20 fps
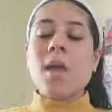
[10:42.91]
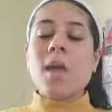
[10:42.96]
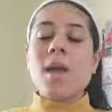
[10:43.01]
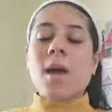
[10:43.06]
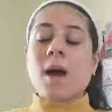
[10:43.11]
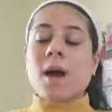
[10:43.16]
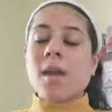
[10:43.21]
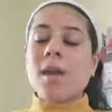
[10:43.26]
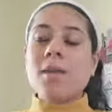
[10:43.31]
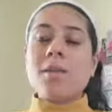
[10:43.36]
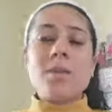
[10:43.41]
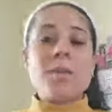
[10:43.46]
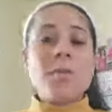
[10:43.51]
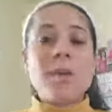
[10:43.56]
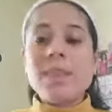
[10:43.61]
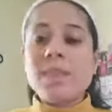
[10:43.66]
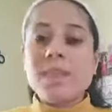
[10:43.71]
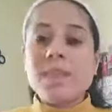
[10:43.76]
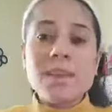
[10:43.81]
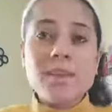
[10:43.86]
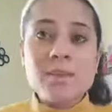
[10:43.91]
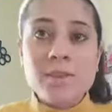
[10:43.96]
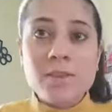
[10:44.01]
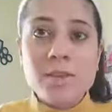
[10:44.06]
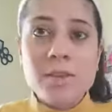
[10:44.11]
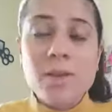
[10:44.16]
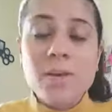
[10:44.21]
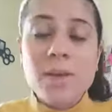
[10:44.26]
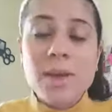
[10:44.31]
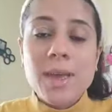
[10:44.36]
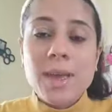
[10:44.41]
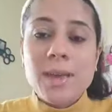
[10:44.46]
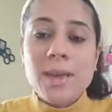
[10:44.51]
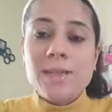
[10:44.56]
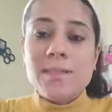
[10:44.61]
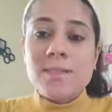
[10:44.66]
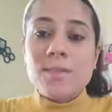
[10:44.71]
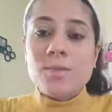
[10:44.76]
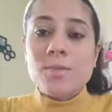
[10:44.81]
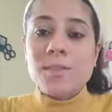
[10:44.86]
Another great thing to do
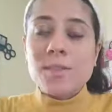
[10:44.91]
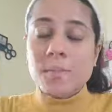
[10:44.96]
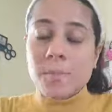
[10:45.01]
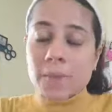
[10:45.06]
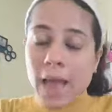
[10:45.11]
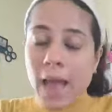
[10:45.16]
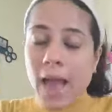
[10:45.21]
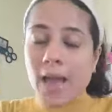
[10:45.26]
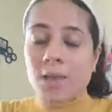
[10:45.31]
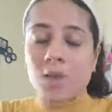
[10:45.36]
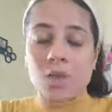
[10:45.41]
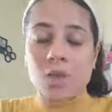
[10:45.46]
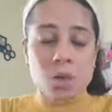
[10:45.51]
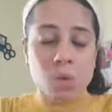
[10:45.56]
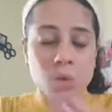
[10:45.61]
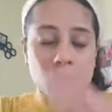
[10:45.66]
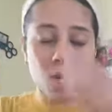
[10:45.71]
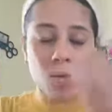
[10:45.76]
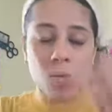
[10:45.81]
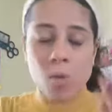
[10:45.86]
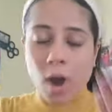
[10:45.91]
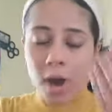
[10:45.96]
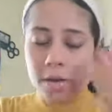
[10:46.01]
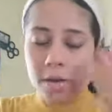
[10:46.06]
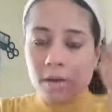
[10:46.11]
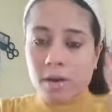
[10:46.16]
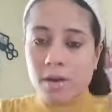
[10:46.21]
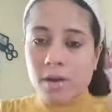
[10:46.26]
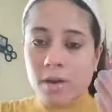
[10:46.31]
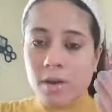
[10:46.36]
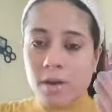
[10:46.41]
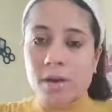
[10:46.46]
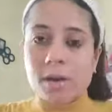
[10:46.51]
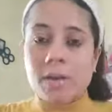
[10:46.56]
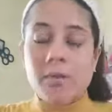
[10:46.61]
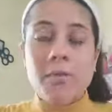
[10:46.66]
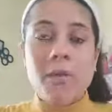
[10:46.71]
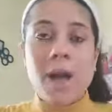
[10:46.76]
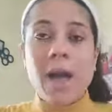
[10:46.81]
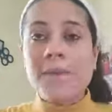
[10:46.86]
is to splash cold water
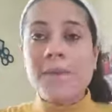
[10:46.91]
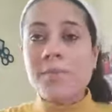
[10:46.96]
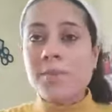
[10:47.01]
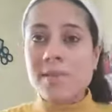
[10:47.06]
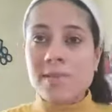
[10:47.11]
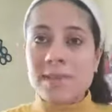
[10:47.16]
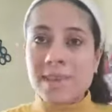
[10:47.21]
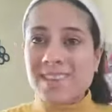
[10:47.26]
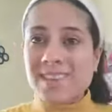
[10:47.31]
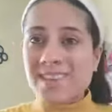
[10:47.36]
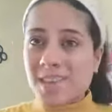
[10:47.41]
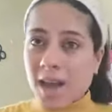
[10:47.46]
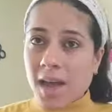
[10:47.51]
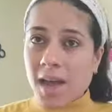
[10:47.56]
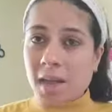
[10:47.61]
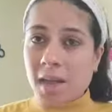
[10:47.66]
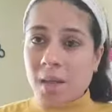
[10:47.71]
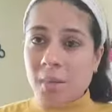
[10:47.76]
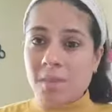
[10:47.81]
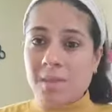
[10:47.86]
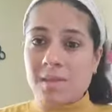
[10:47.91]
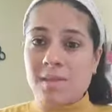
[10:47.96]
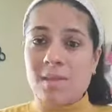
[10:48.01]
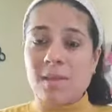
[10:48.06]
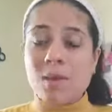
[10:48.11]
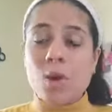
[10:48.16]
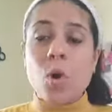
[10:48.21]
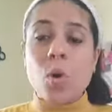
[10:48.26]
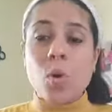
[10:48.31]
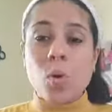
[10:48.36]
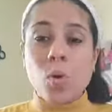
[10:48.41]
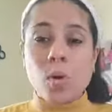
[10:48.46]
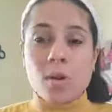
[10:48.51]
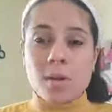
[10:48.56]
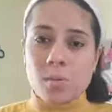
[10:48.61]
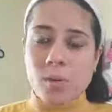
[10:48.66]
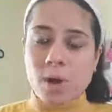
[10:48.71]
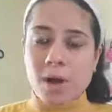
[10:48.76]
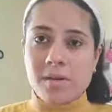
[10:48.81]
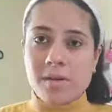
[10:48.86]
5 to 6 times,
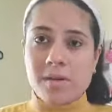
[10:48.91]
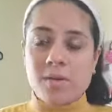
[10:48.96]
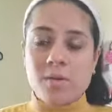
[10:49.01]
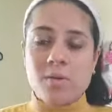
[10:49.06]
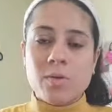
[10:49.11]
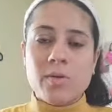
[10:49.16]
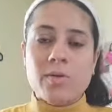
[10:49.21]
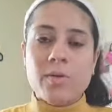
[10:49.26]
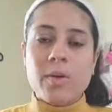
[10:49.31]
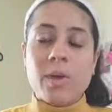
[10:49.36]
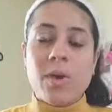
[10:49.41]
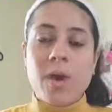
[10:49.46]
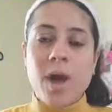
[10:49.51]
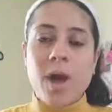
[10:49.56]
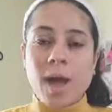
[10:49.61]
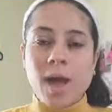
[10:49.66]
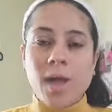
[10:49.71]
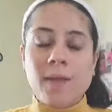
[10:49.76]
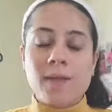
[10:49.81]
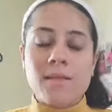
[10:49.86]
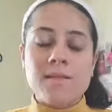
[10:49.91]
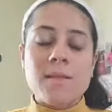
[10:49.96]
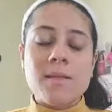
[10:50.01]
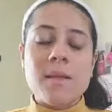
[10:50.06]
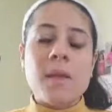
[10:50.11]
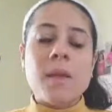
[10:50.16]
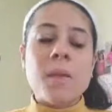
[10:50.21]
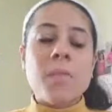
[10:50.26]
cold water over your eyes.